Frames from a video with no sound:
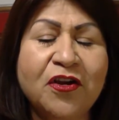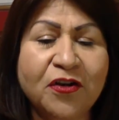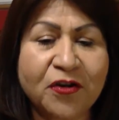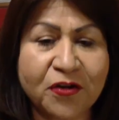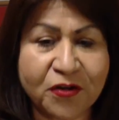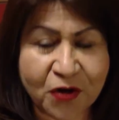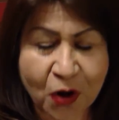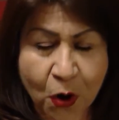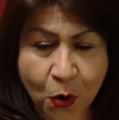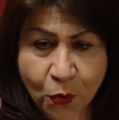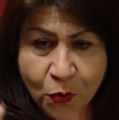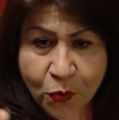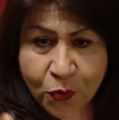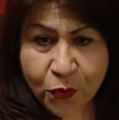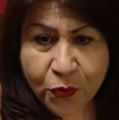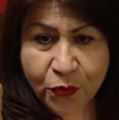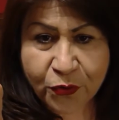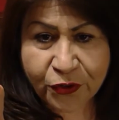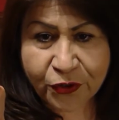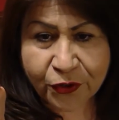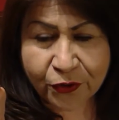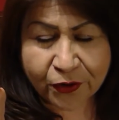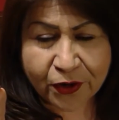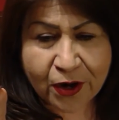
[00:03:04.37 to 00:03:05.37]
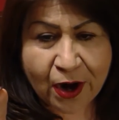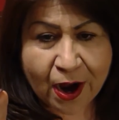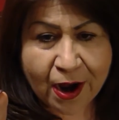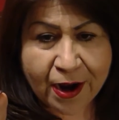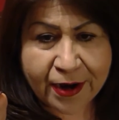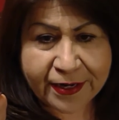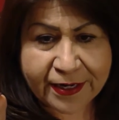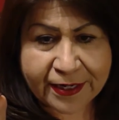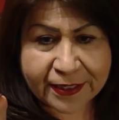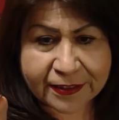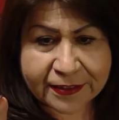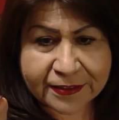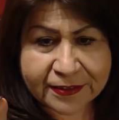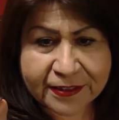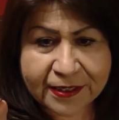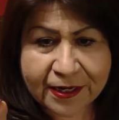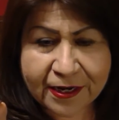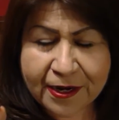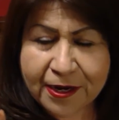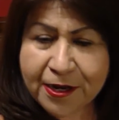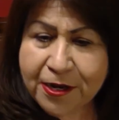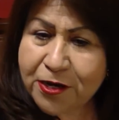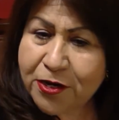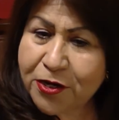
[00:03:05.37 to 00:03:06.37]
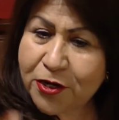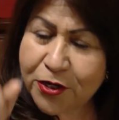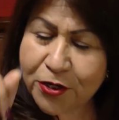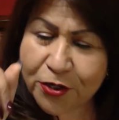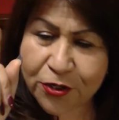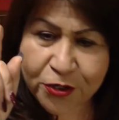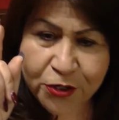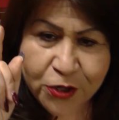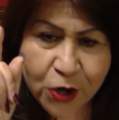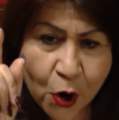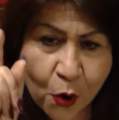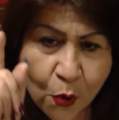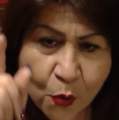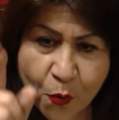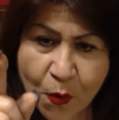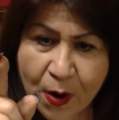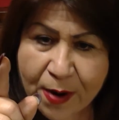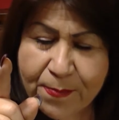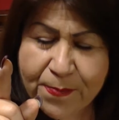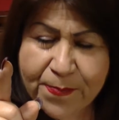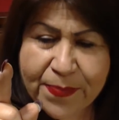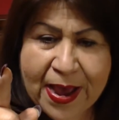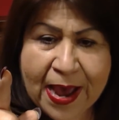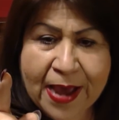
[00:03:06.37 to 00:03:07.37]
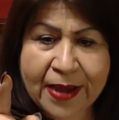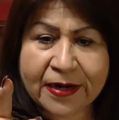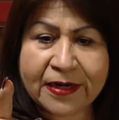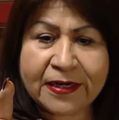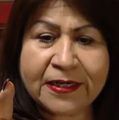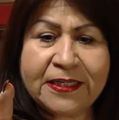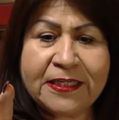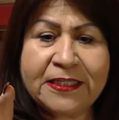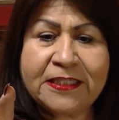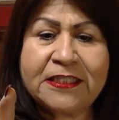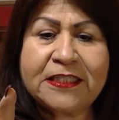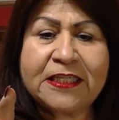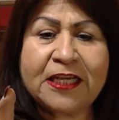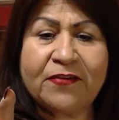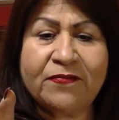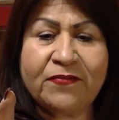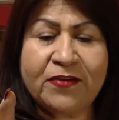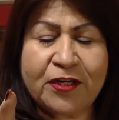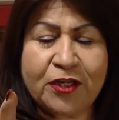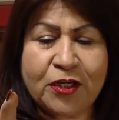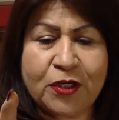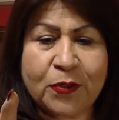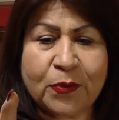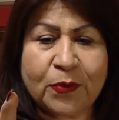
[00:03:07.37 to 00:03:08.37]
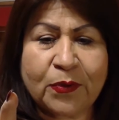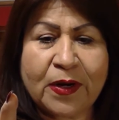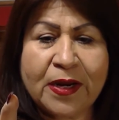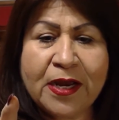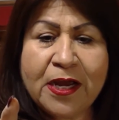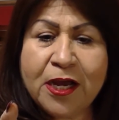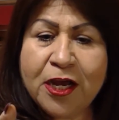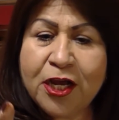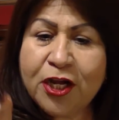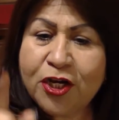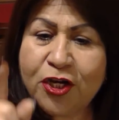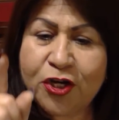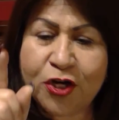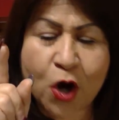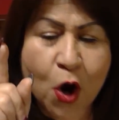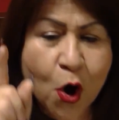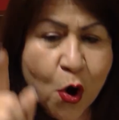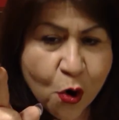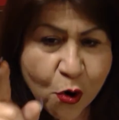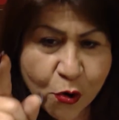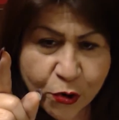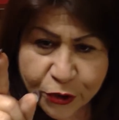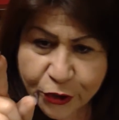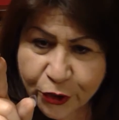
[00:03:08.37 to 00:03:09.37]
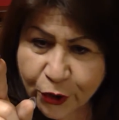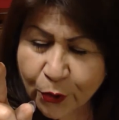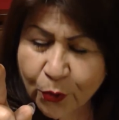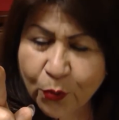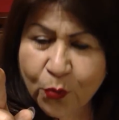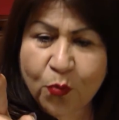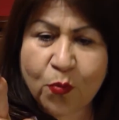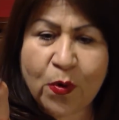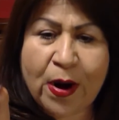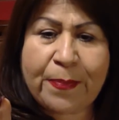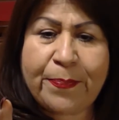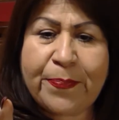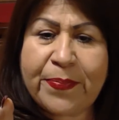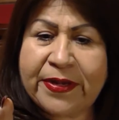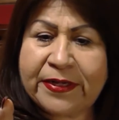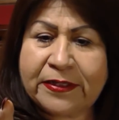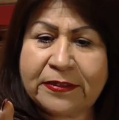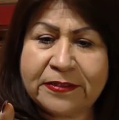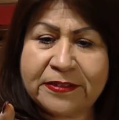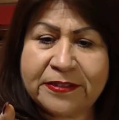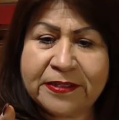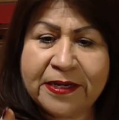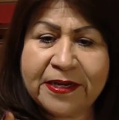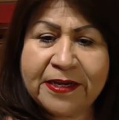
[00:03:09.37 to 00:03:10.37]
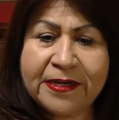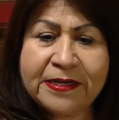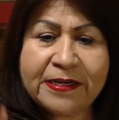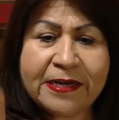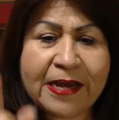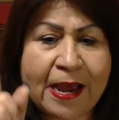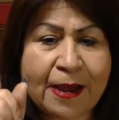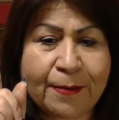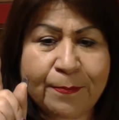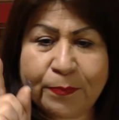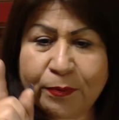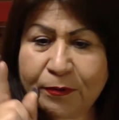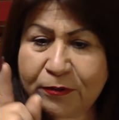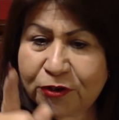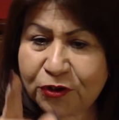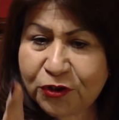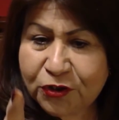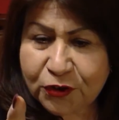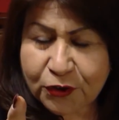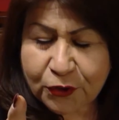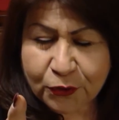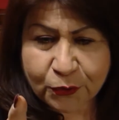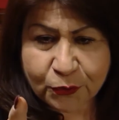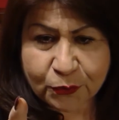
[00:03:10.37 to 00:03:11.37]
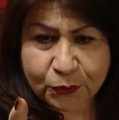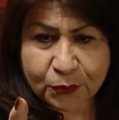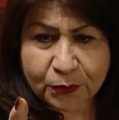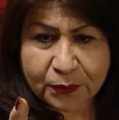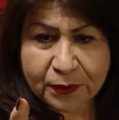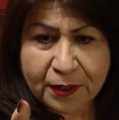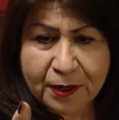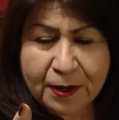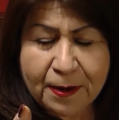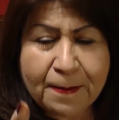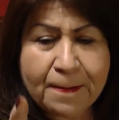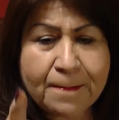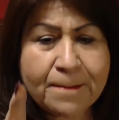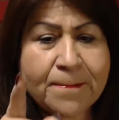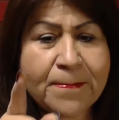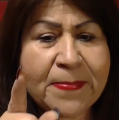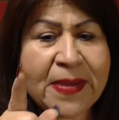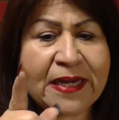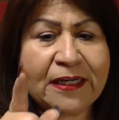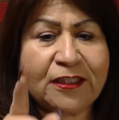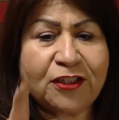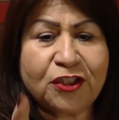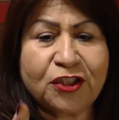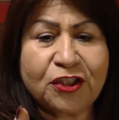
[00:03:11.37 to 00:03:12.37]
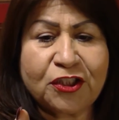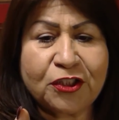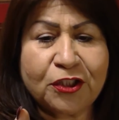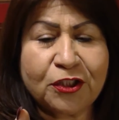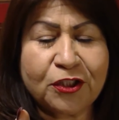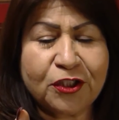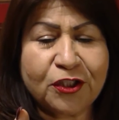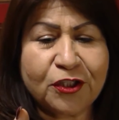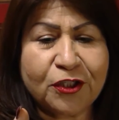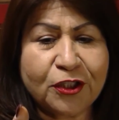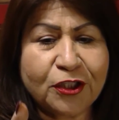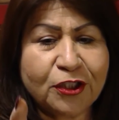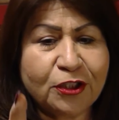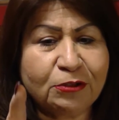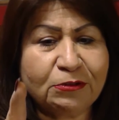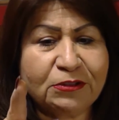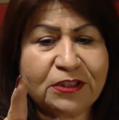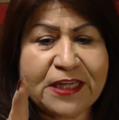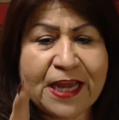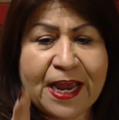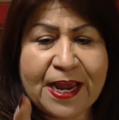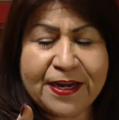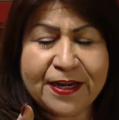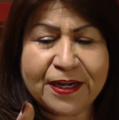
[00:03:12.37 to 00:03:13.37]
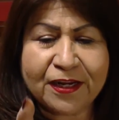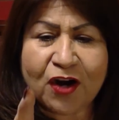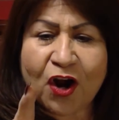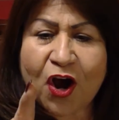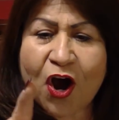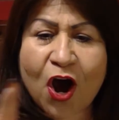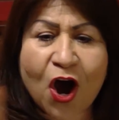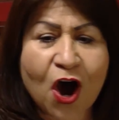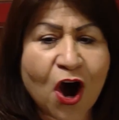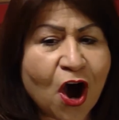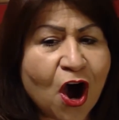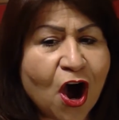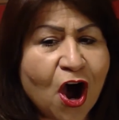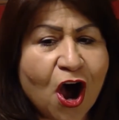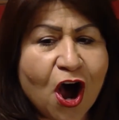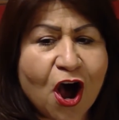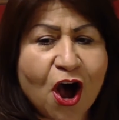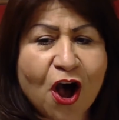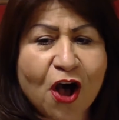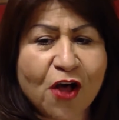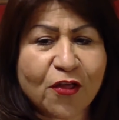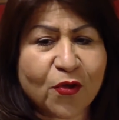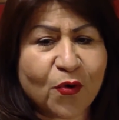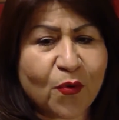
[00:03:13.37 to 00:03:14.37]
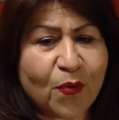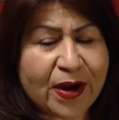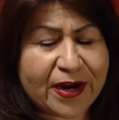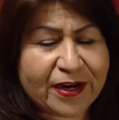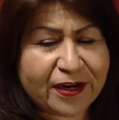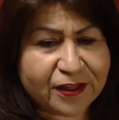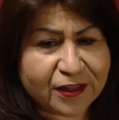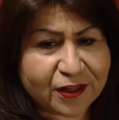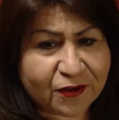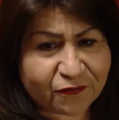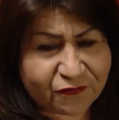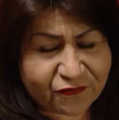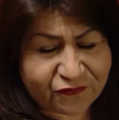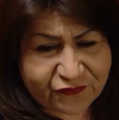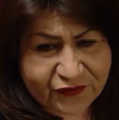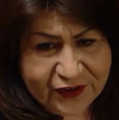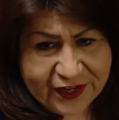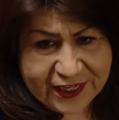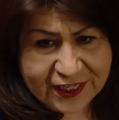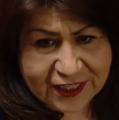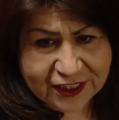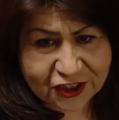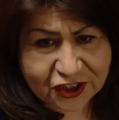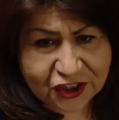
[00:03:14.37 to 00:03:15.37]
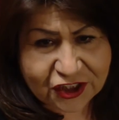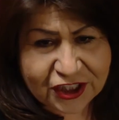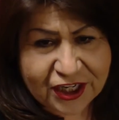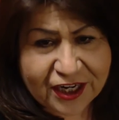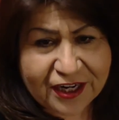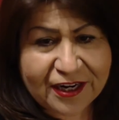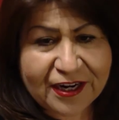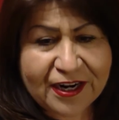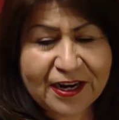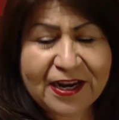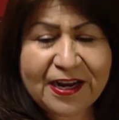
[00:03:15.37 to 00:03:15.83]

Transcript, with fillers: Know who your God is. Know what battle he's given you. Know your weapons and pursue. Make sure you take it all the way to the finish.